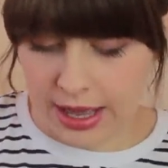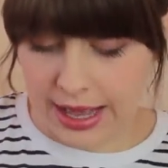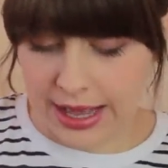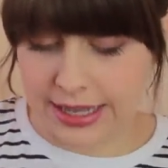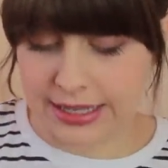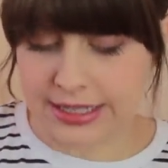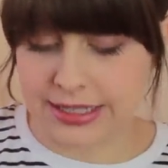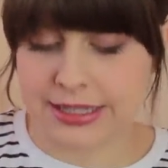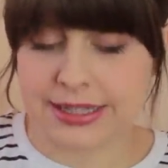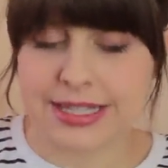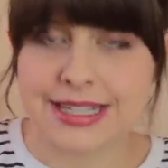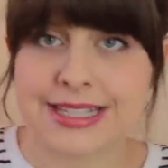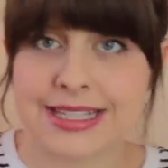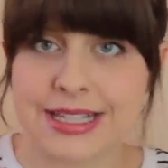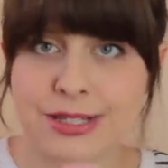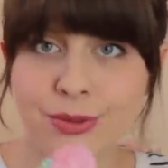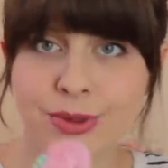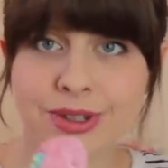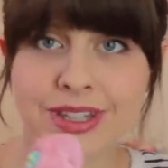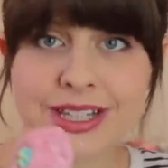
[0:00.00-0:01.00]
And
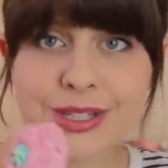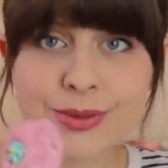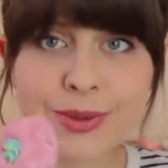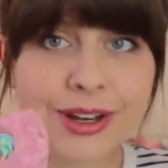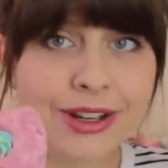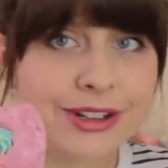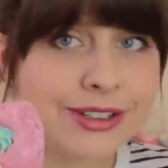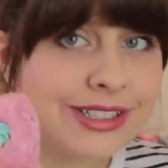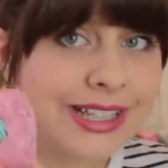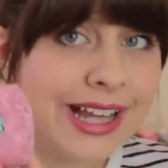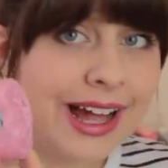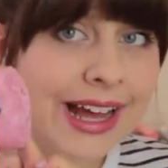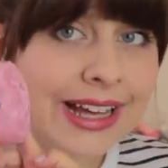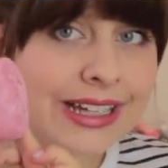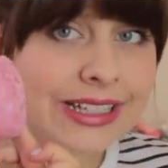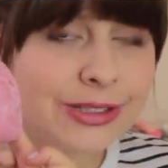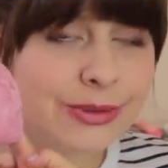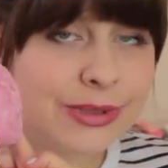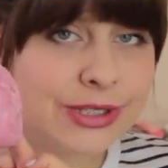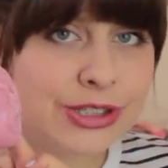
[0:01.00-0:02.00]
this is what this one looks
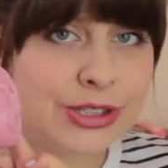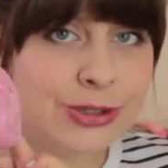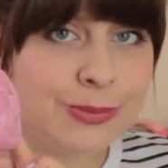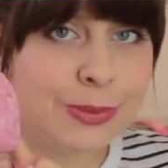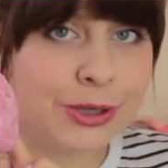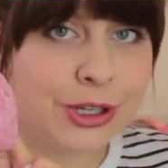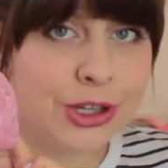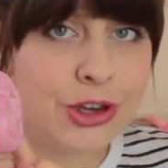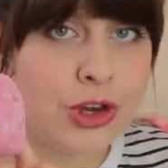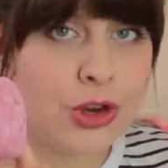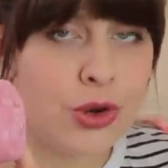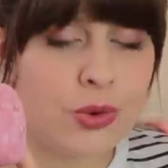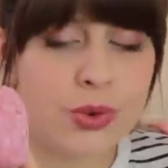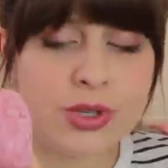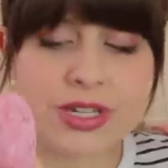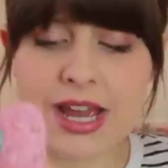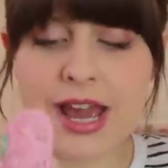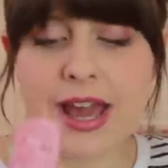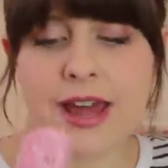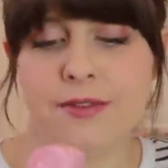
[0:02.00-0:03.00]
like, so it's super
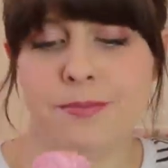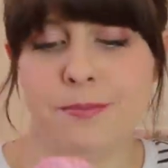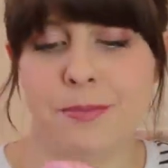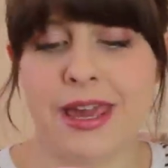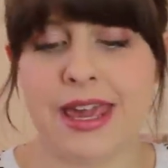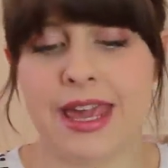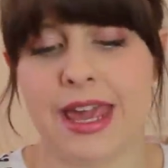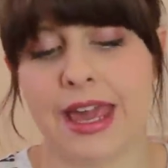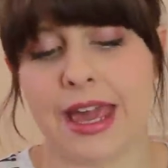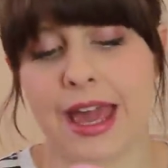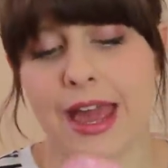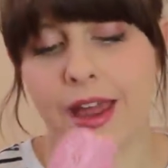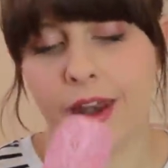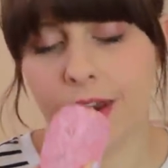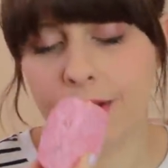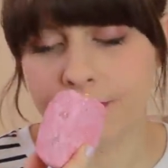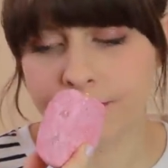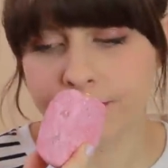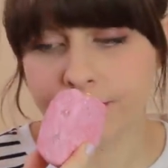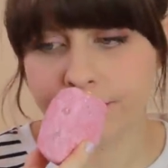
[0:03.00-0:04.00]
cute and pink
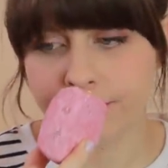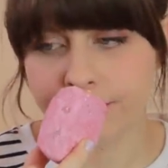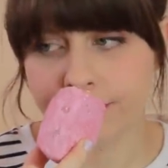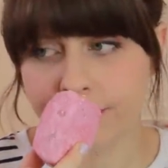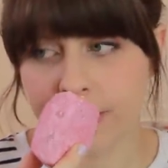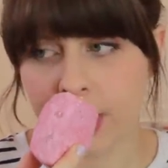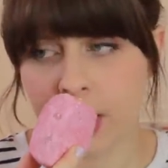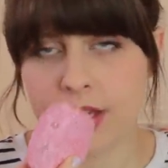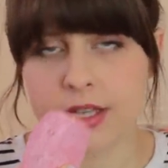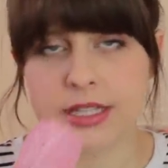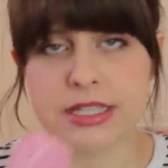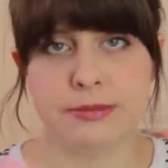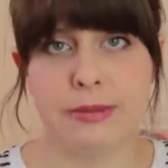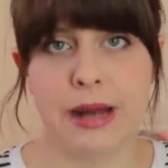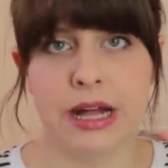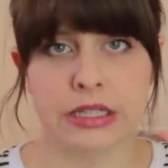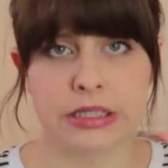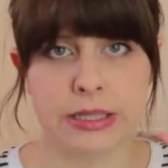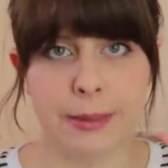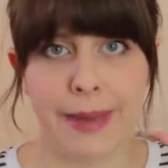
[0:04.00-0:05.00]
and
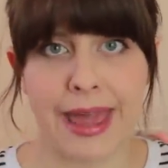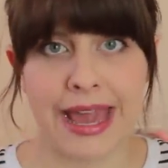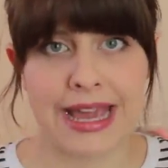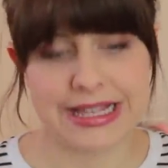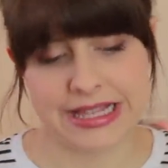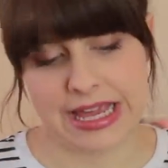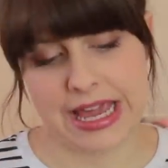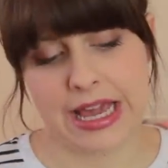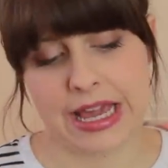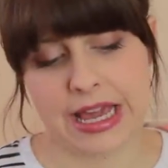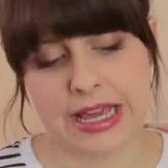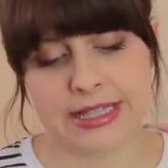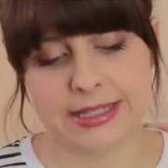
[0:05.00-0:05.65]
smells amazing.